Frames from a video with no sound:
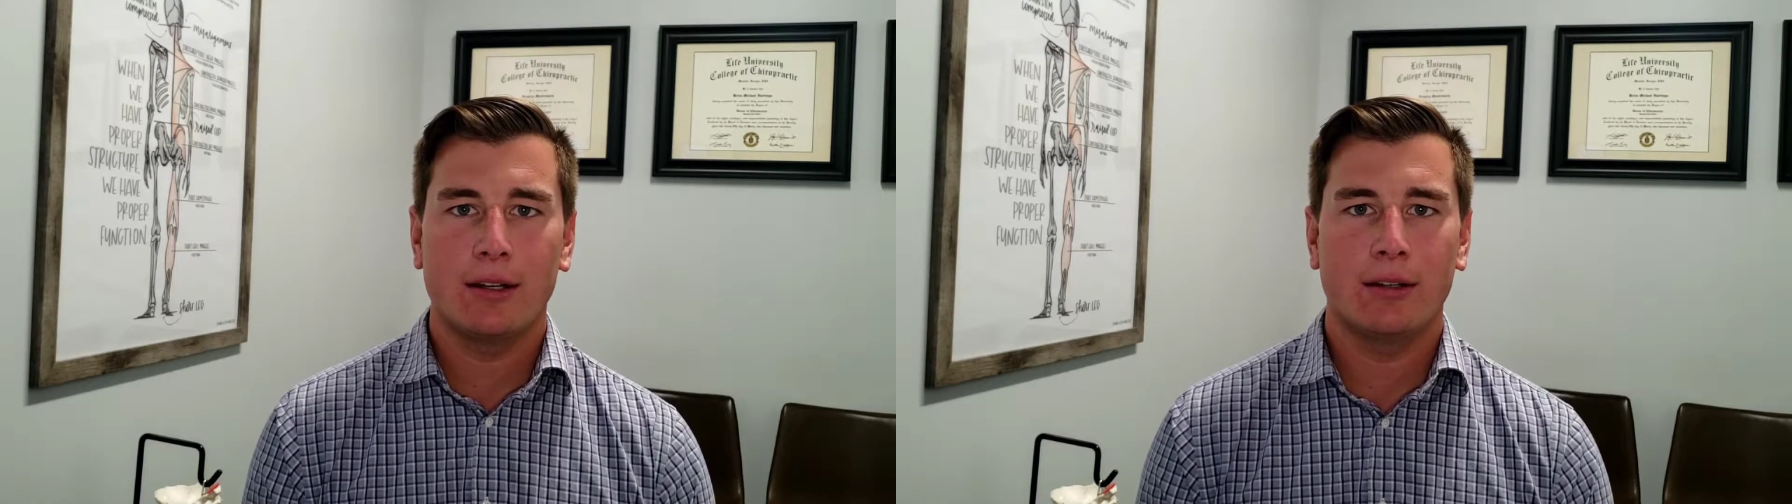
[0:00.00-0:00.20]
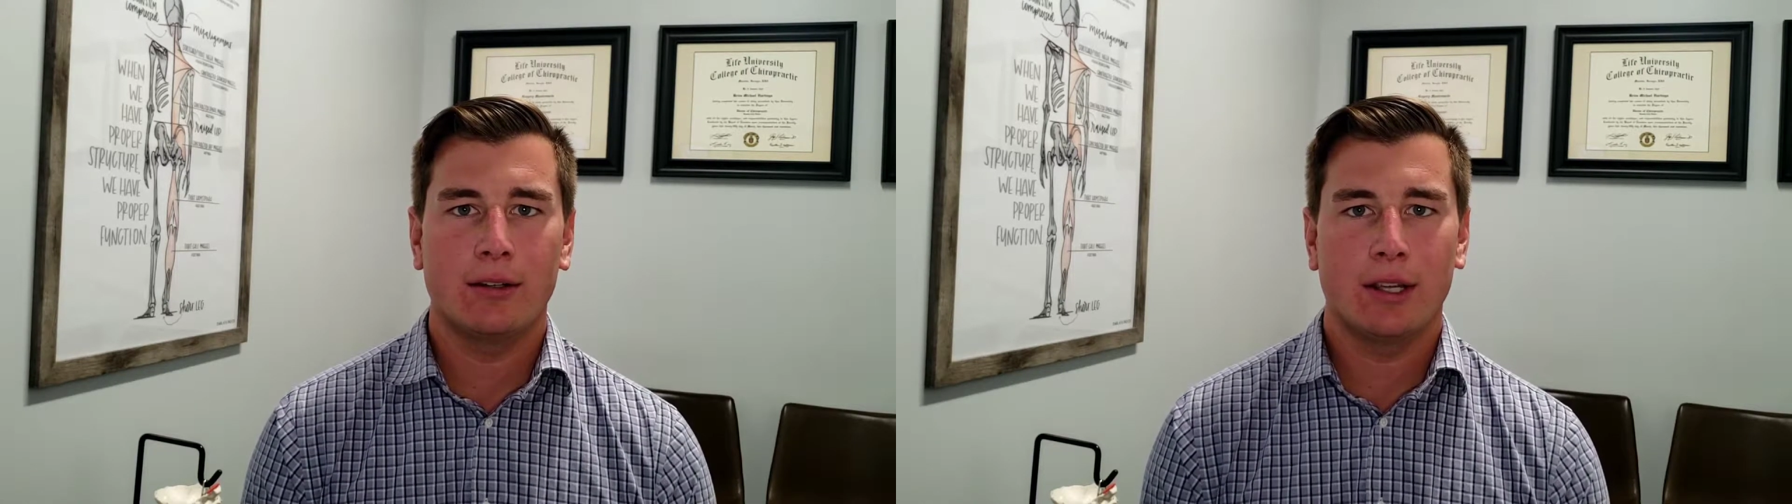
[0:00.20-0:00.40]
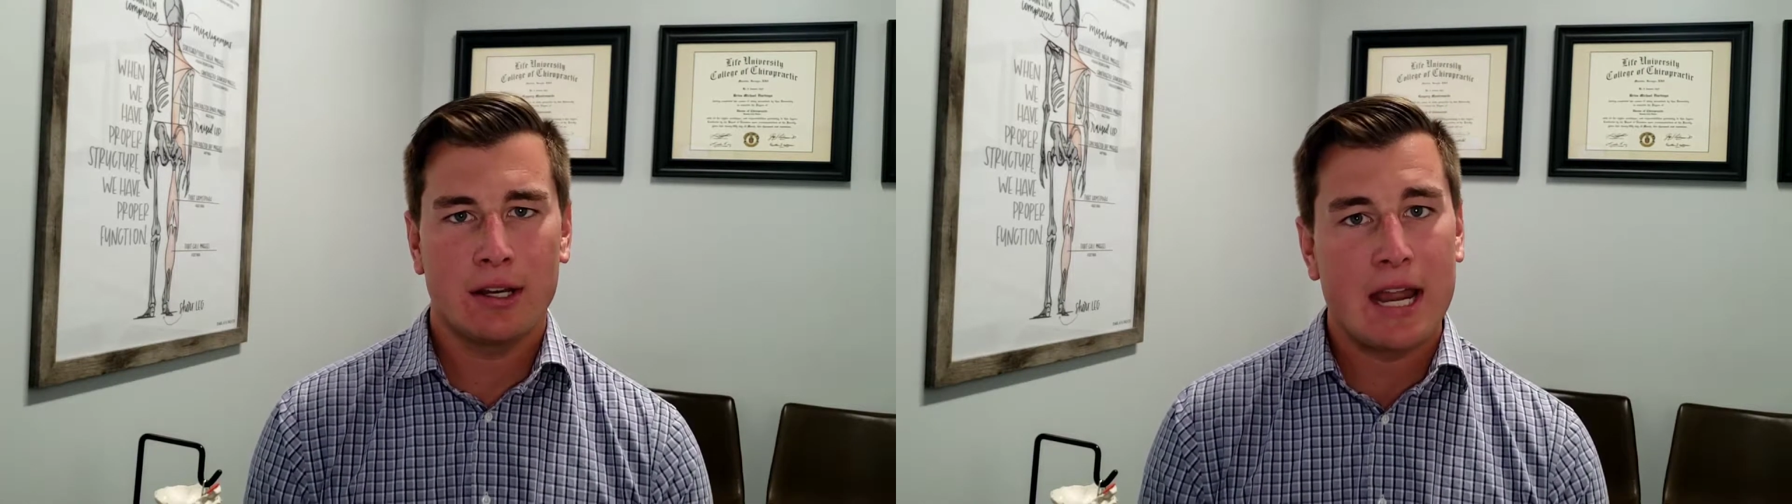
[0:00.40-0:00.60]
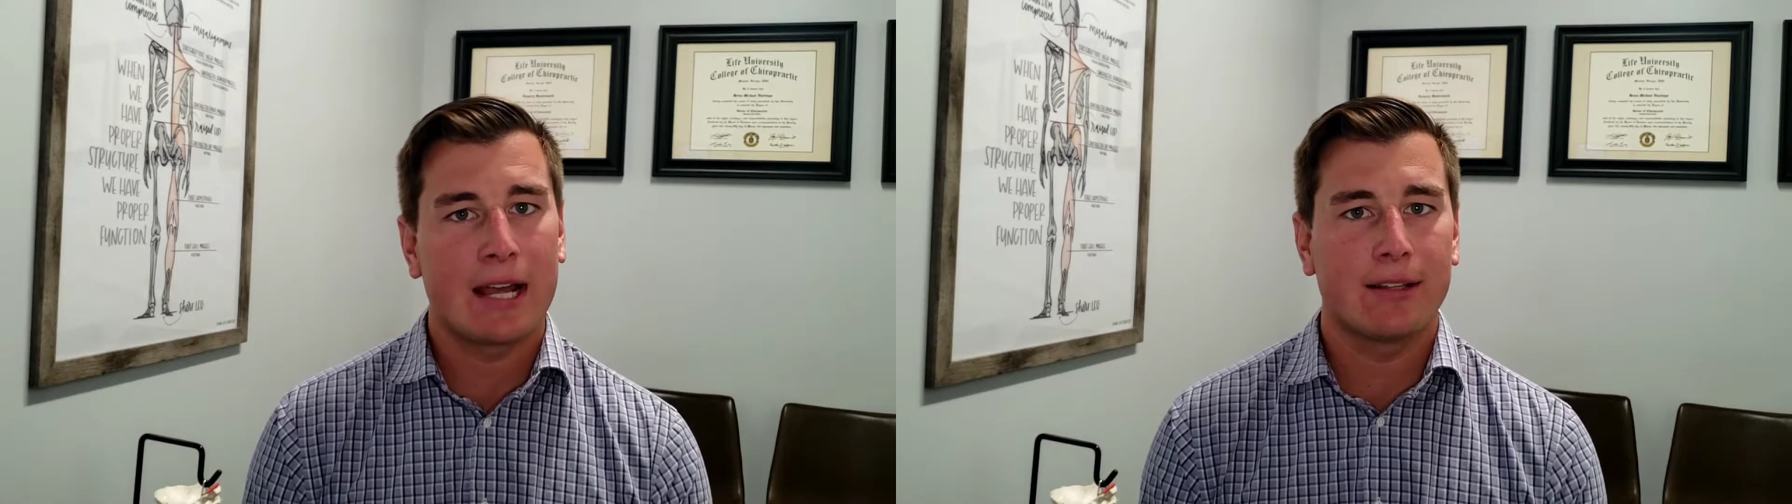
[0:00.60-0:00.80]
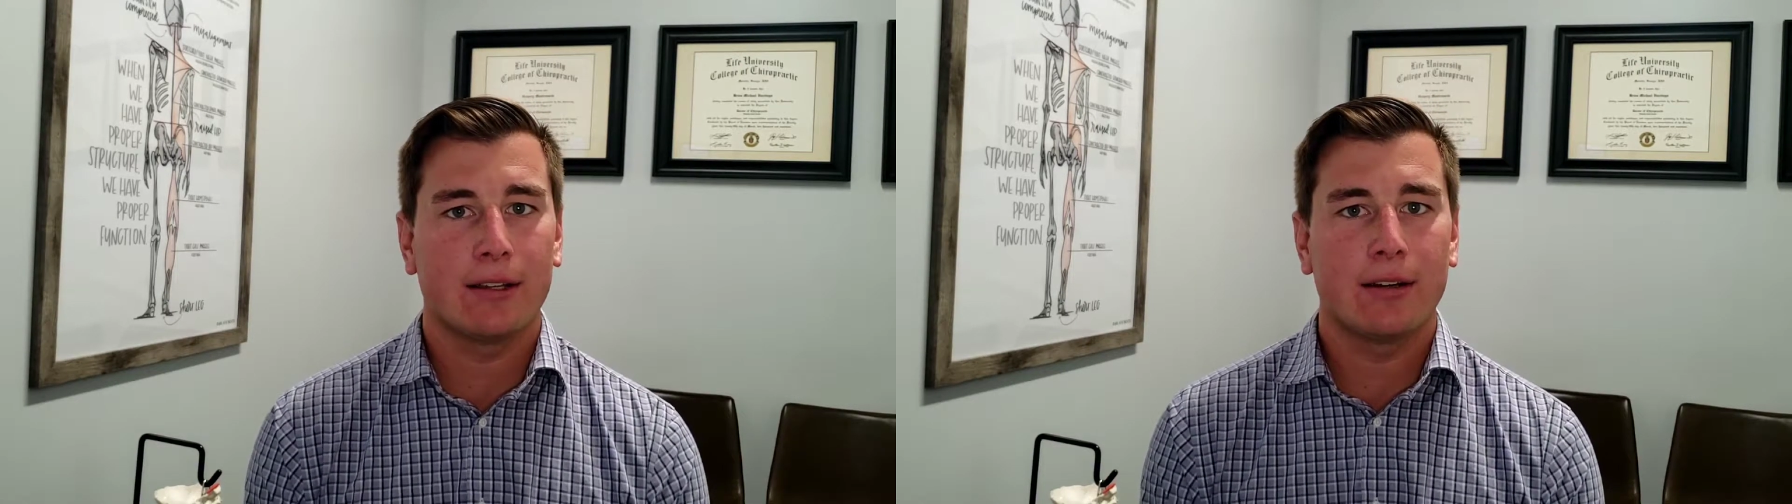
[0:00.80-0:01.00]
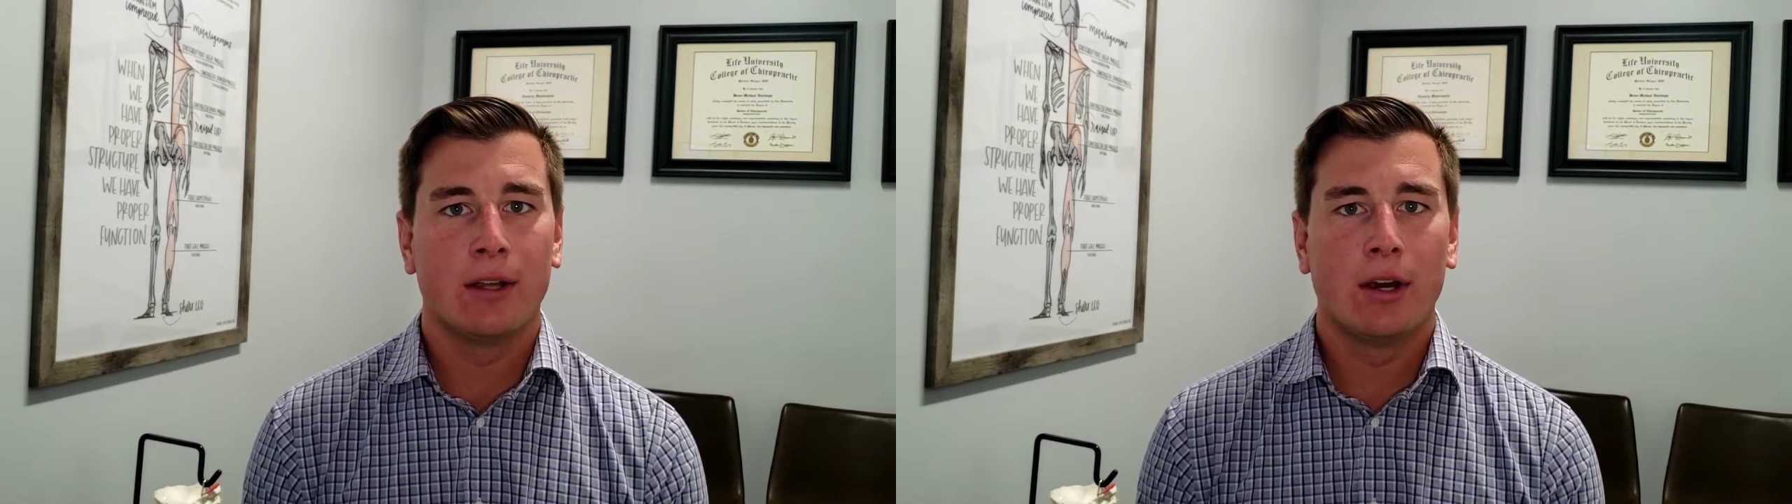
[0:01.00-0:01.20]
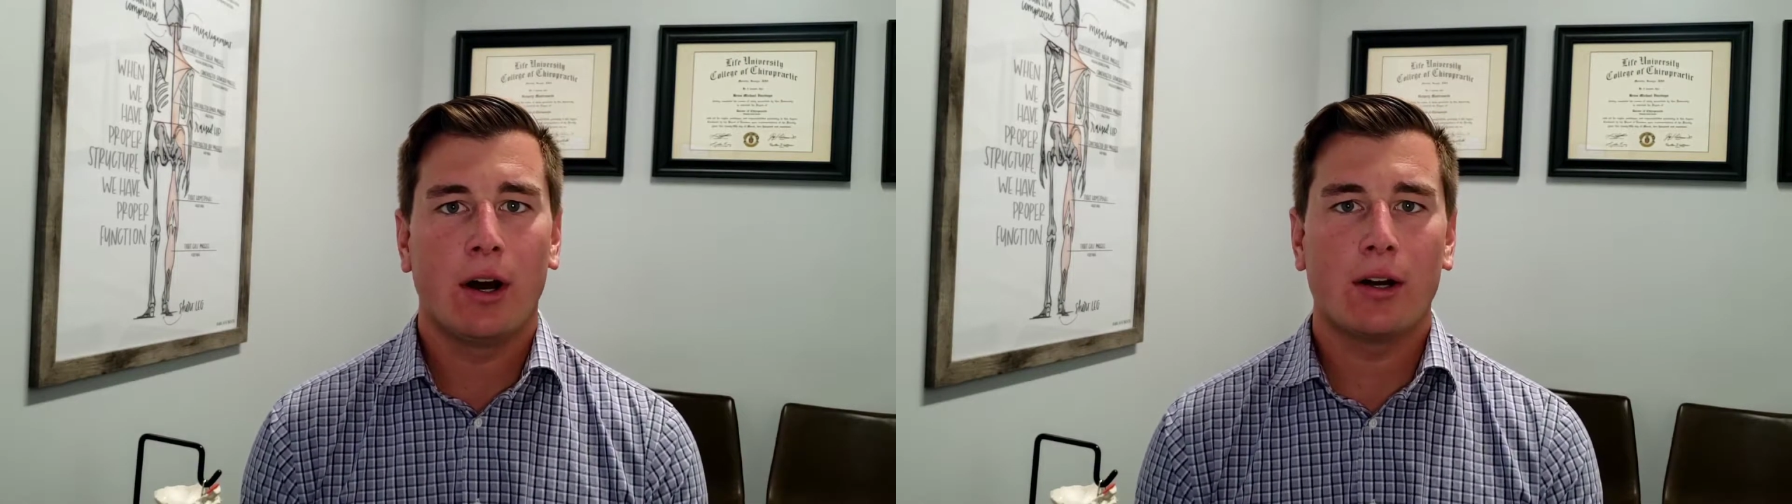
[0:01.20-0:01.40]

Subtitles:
and connected